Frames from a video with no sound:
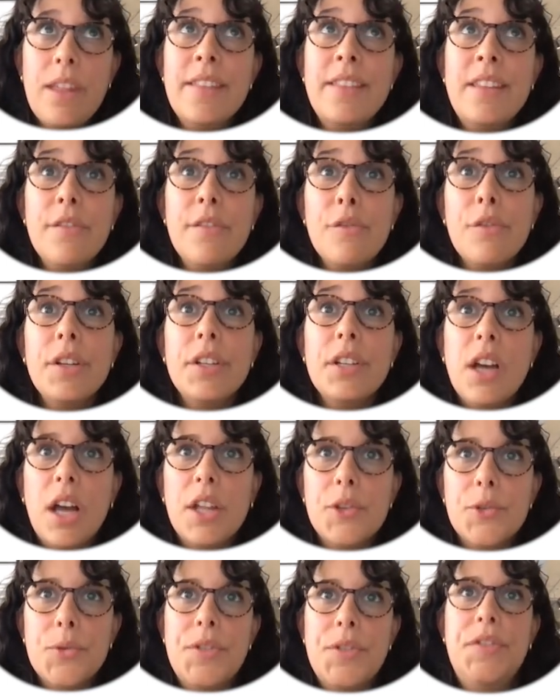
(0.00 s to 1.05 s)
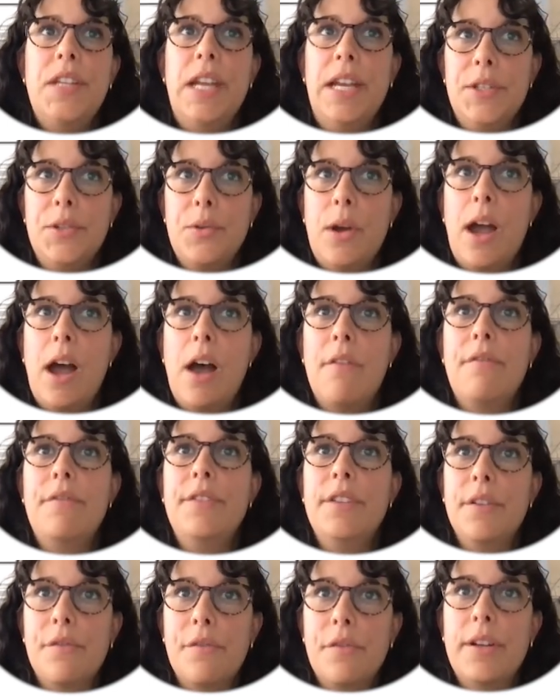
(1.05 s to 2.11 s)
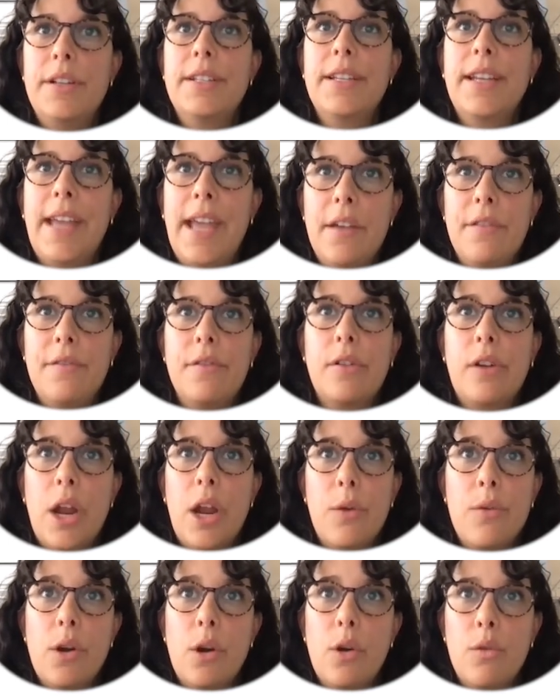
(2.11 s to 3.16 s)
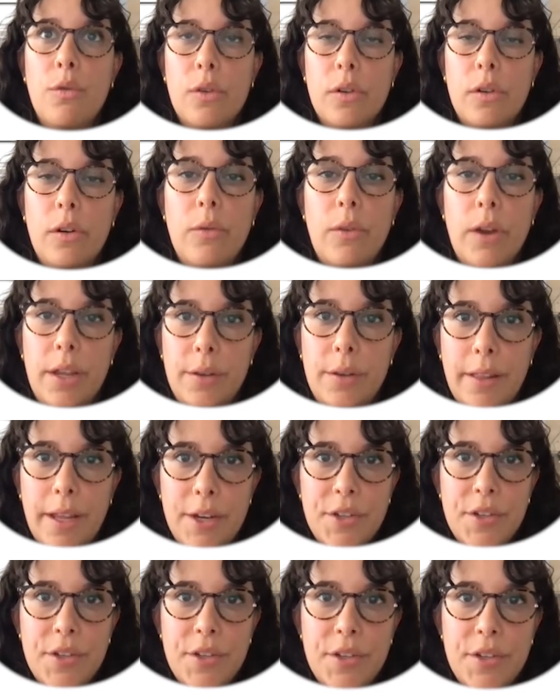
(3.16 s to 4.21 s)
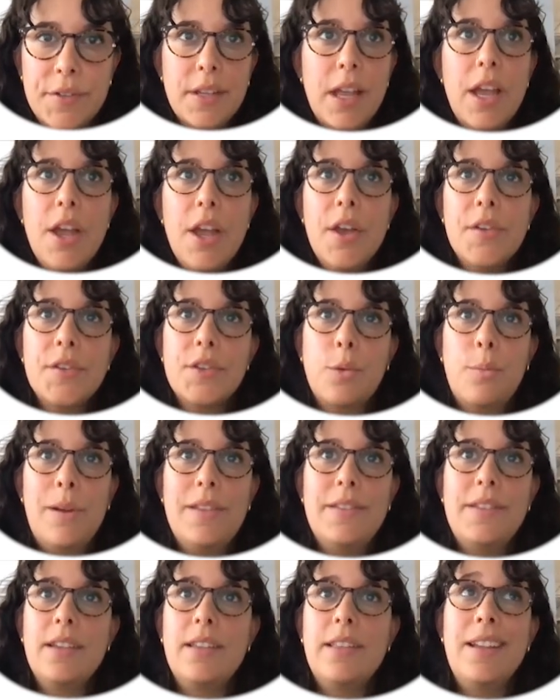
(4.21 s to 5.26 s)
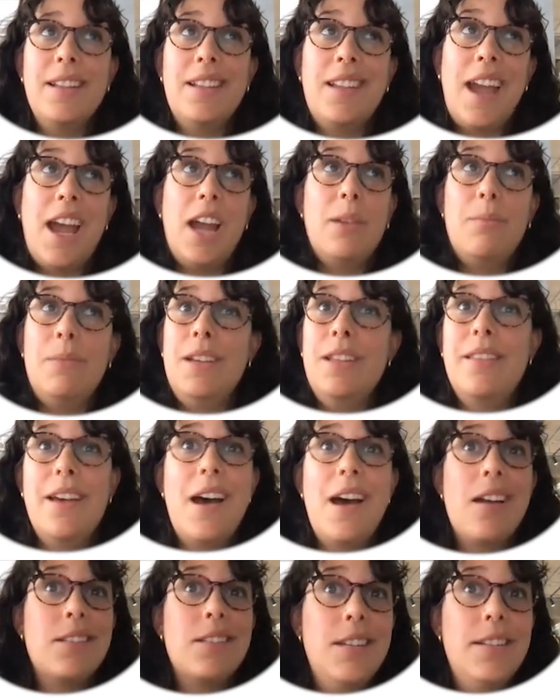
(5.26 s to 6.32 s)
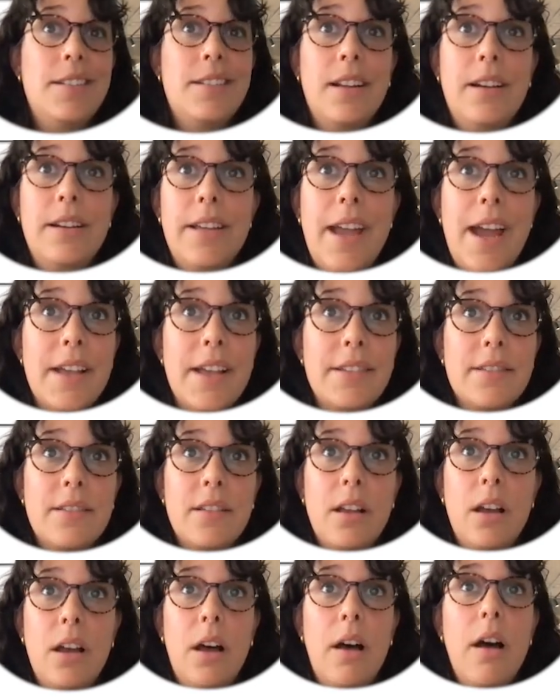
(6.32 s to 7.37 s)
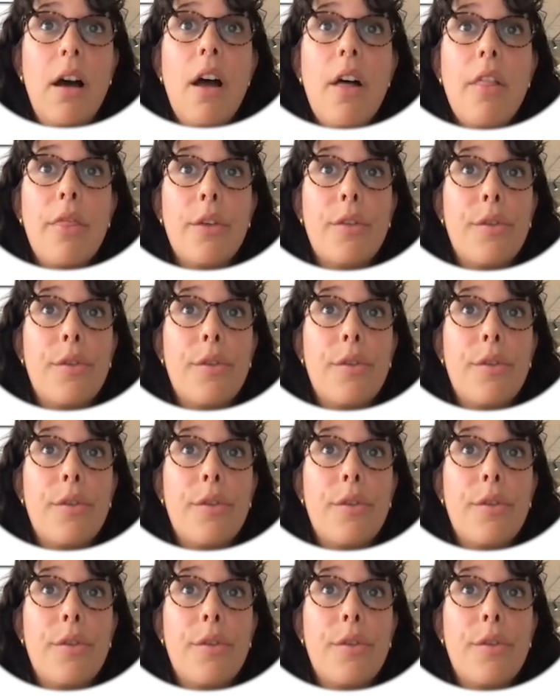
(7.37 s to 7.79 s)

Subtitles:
different countries tend to have different carryover regulations. So basically, it can be that Italy has the